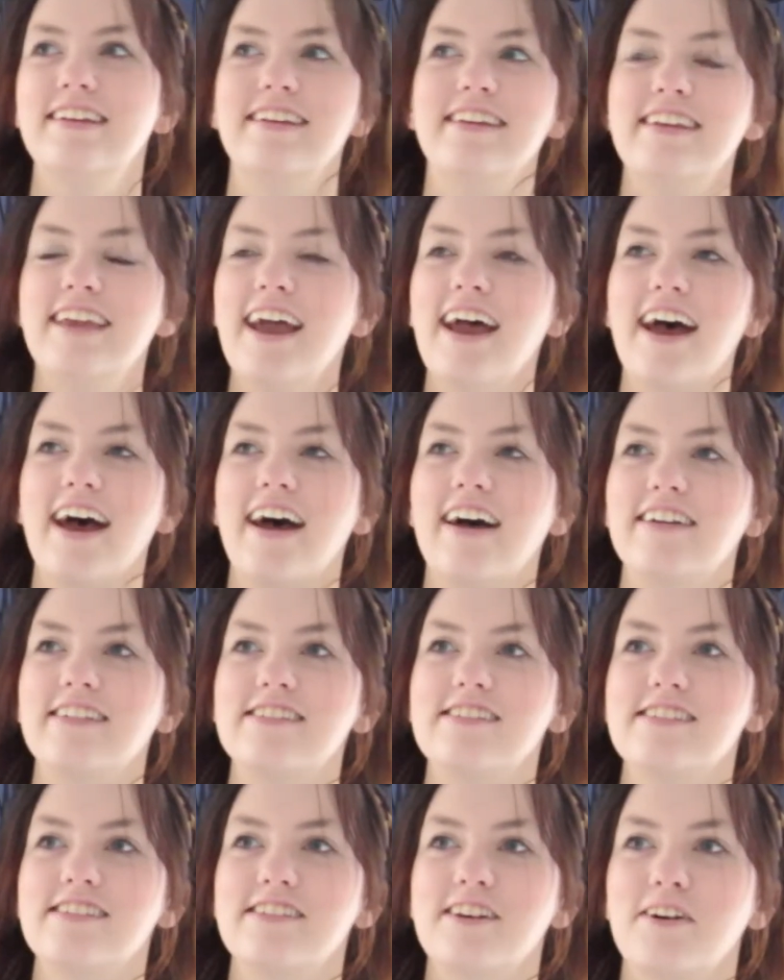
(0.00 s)
yeah,
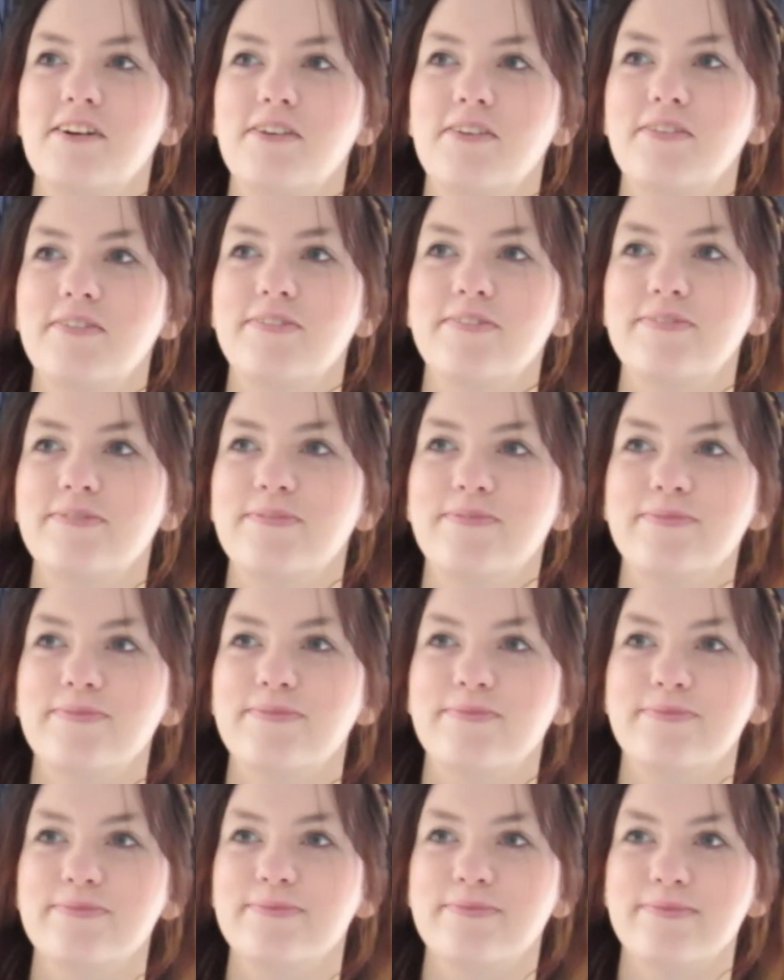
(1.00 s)
so
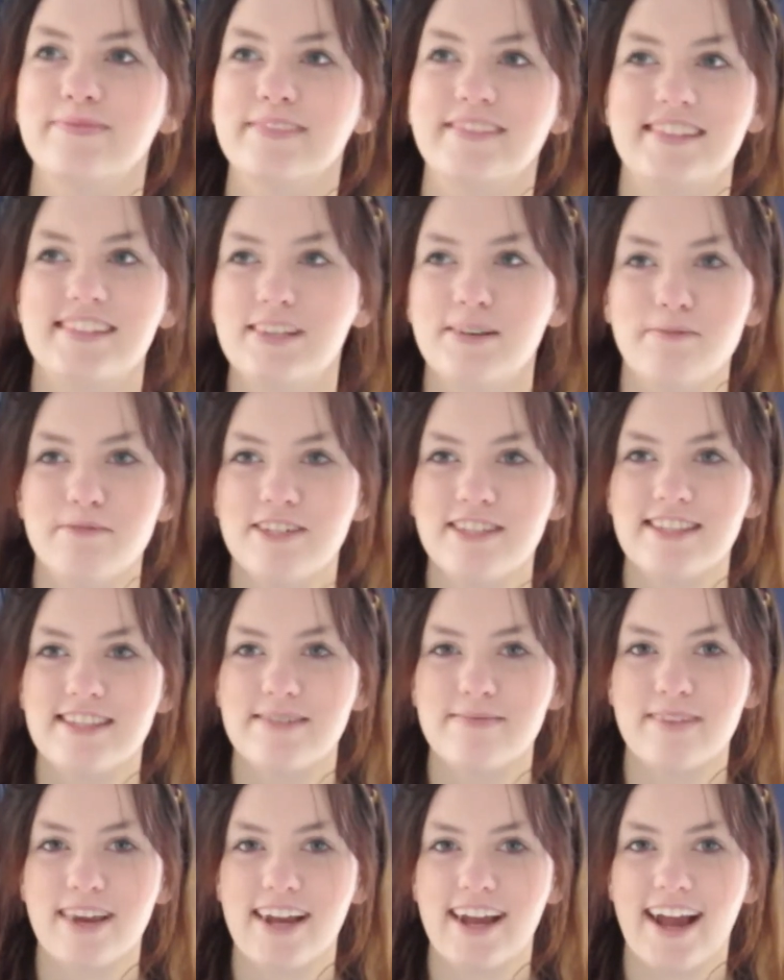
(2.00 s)
someone's
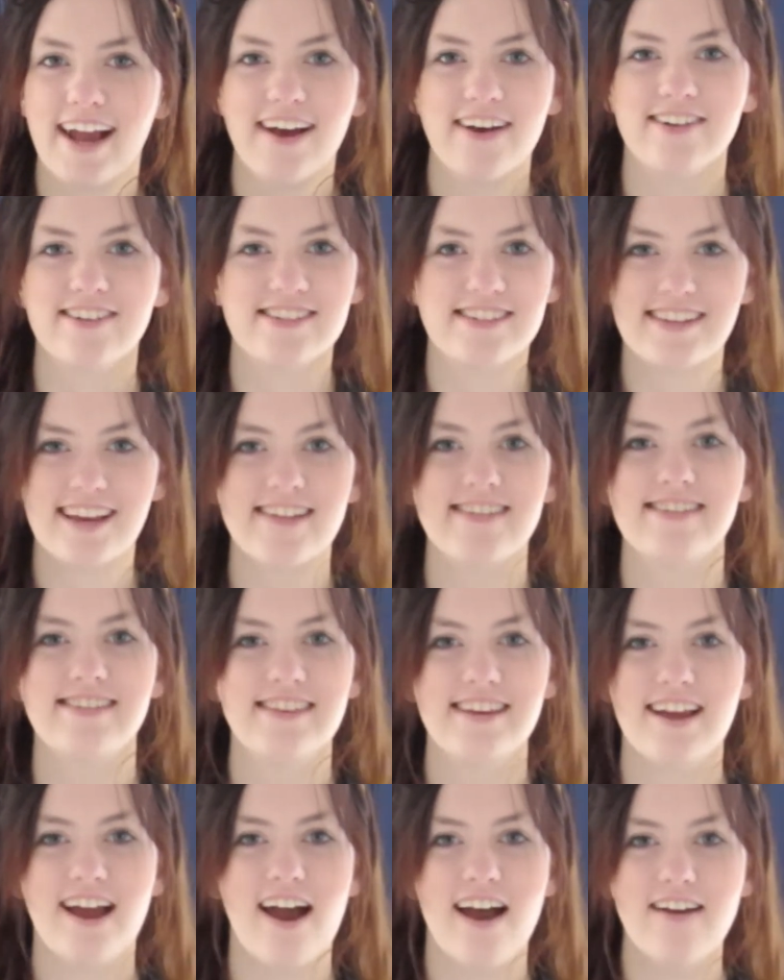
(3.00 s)
in my house. That's
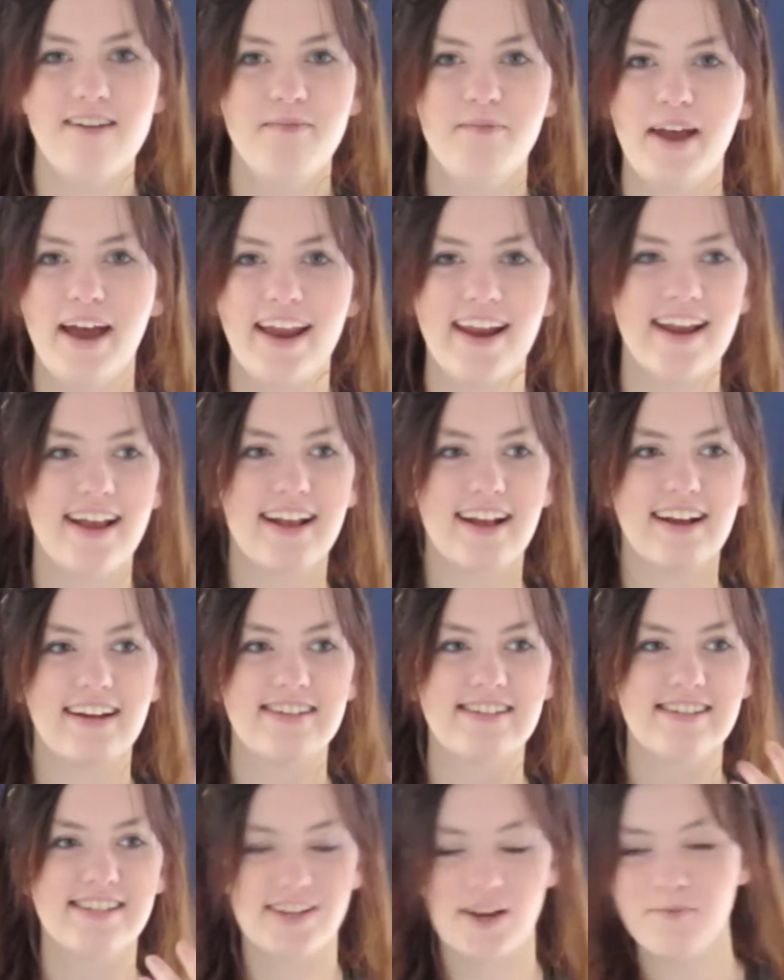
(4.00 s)
the automatic
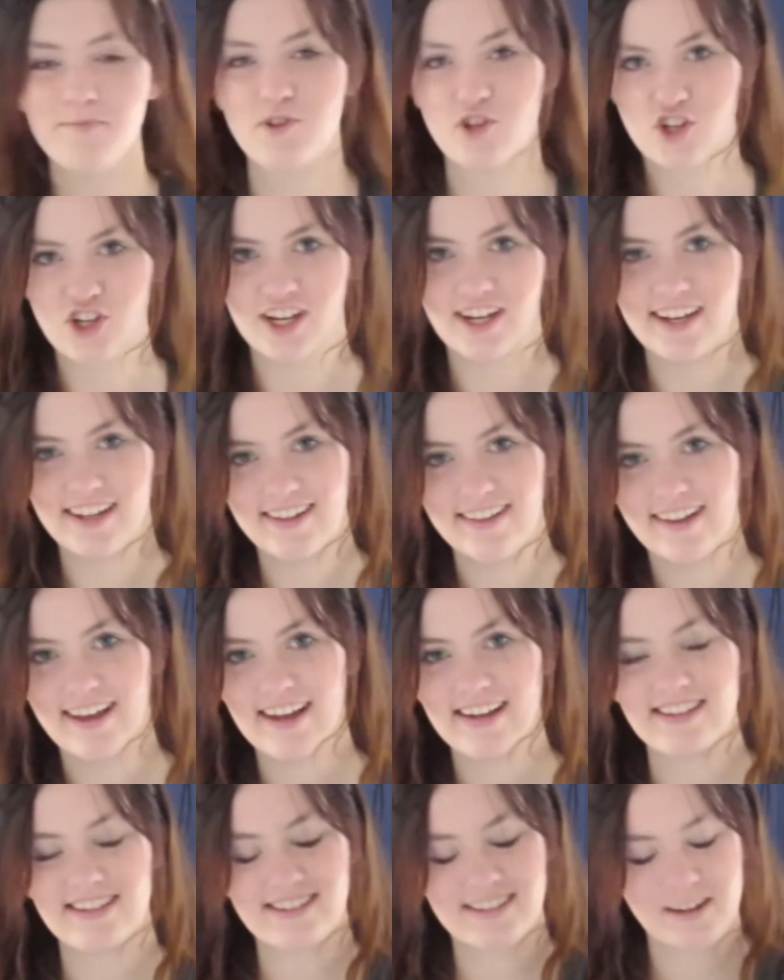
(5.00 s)
assumption.
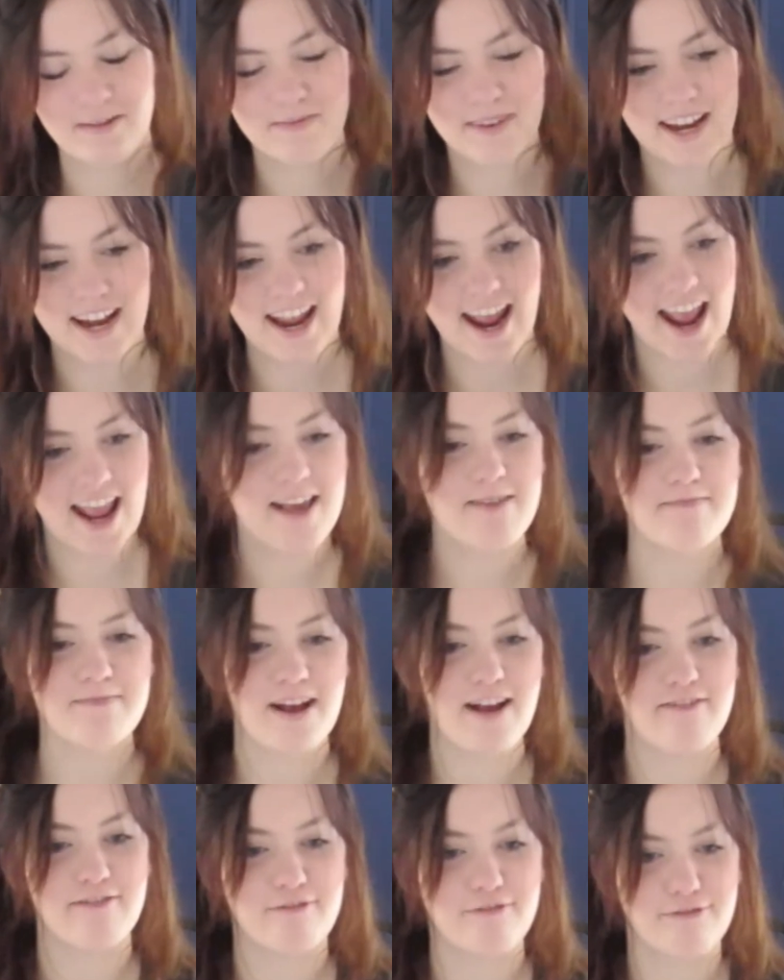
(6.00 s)
Like, somebody ate
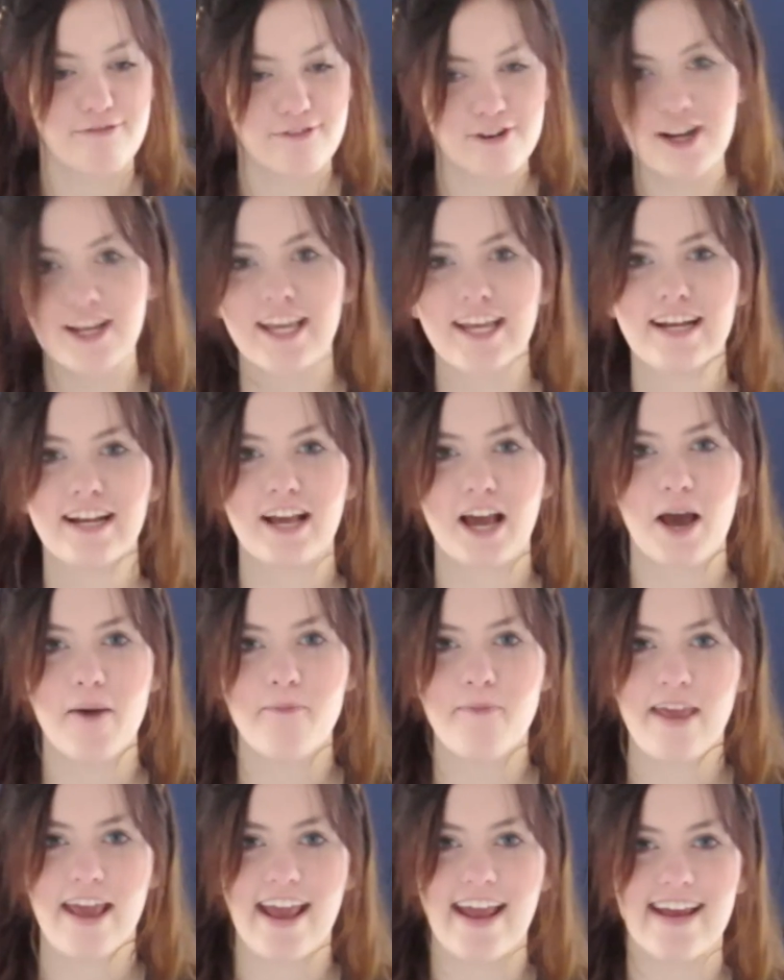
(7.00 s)
my freaking
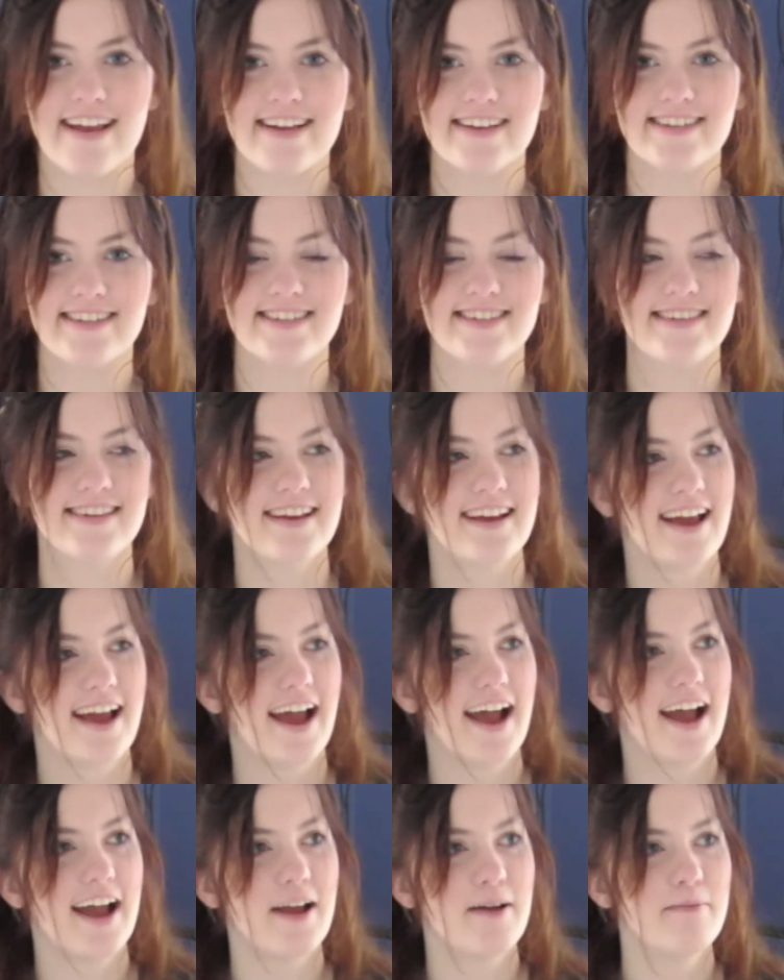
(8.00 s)
cupcakes.
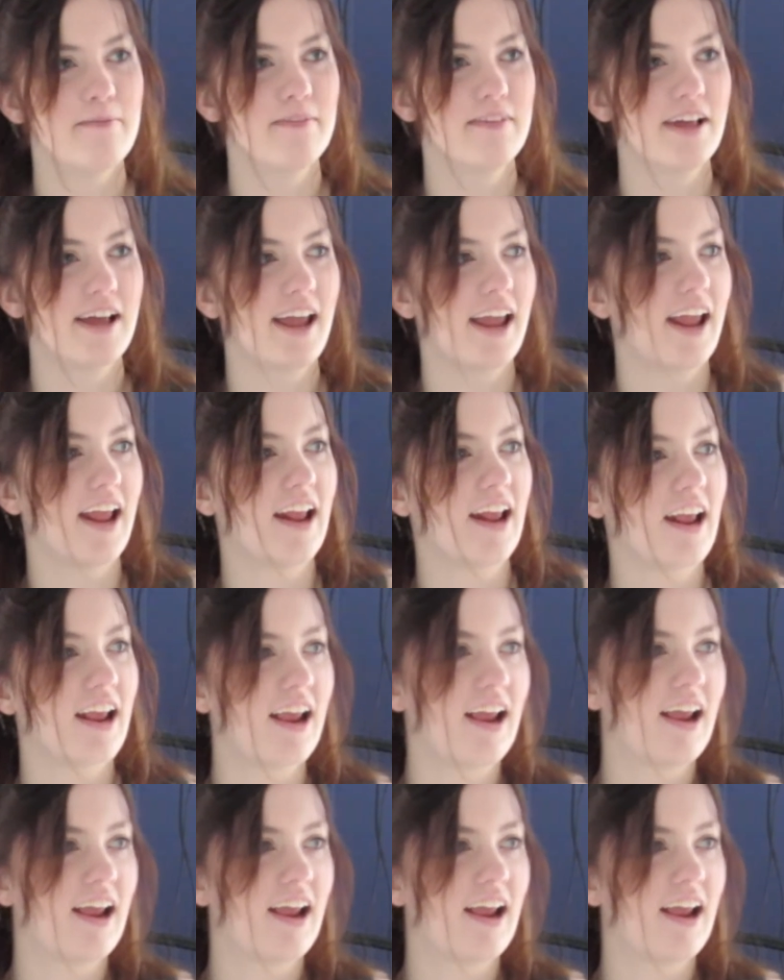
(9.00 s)
I'm like